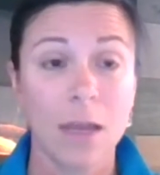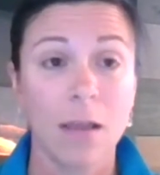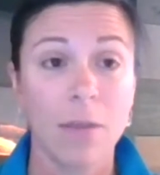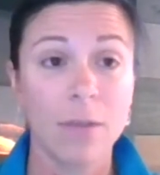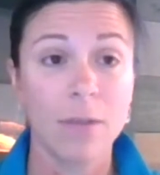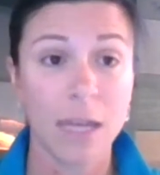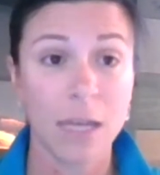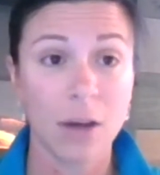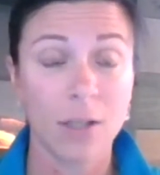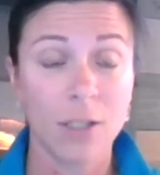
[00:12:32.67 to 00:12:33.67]
in the day
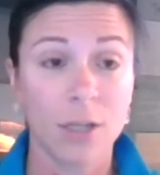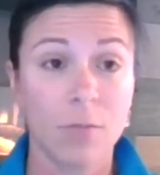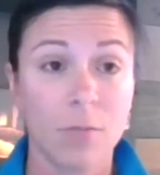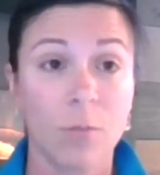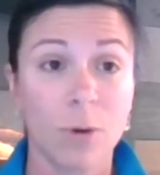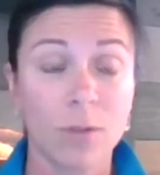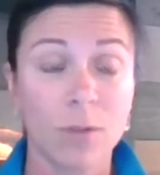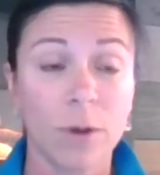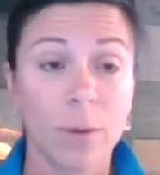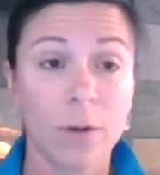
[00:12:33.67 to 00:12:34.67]
lodge and with most of
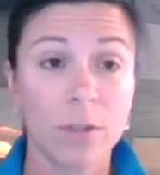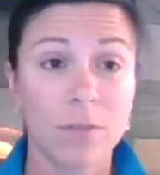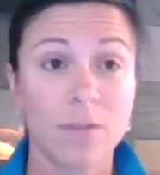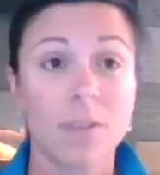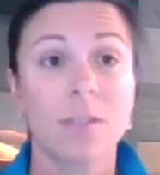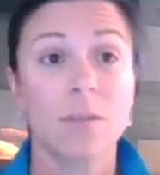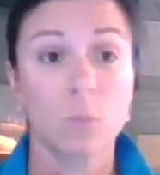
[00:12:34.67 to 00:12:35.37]
Whitewater services,